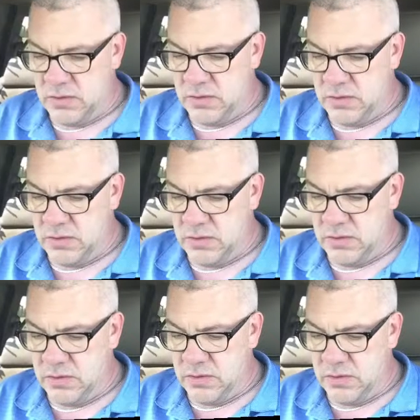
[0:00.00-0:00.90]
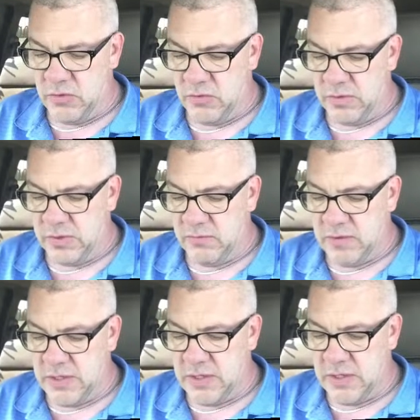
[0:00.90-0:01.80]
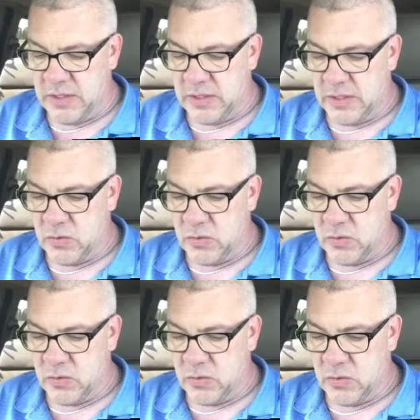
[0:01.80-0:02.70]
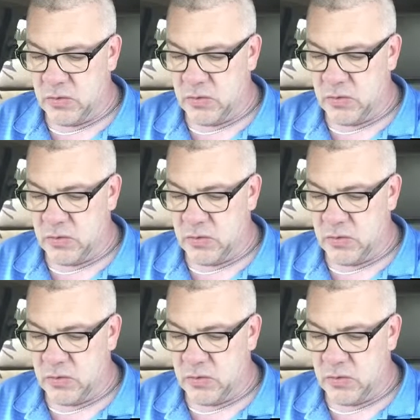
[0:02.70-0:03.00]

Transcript: things manually, right? Like, ooh,